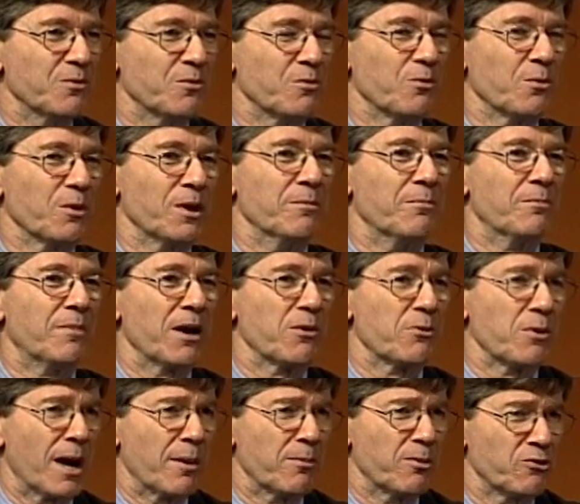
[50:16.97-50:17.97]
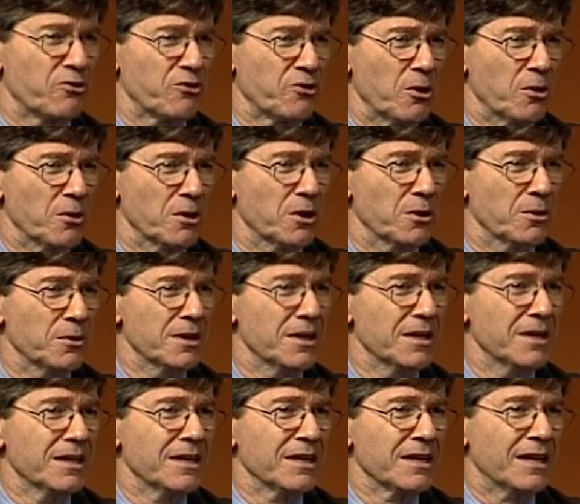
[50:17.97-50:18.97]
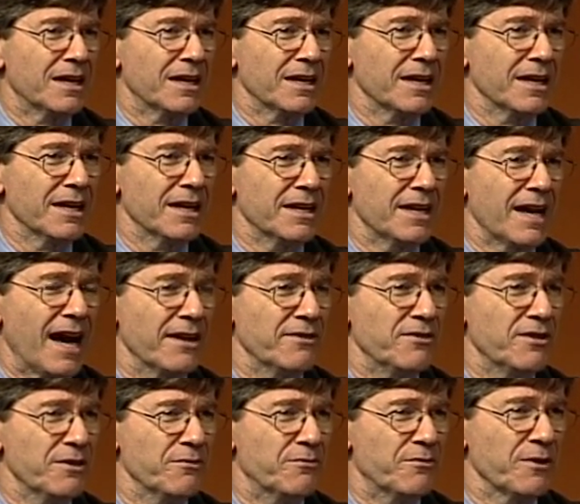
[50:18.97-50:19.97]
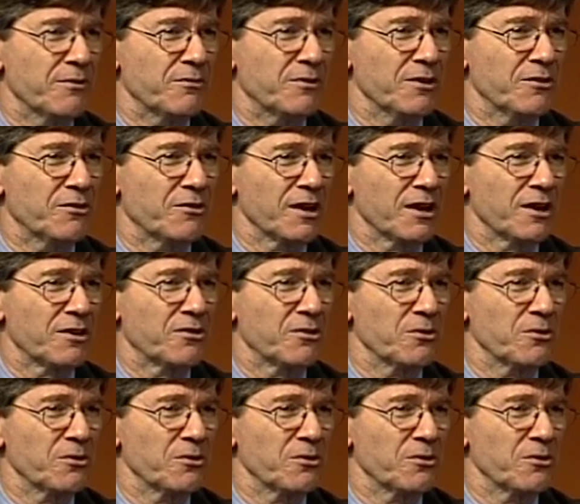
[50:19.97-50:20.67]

written by Robert Solow uh, in 1956,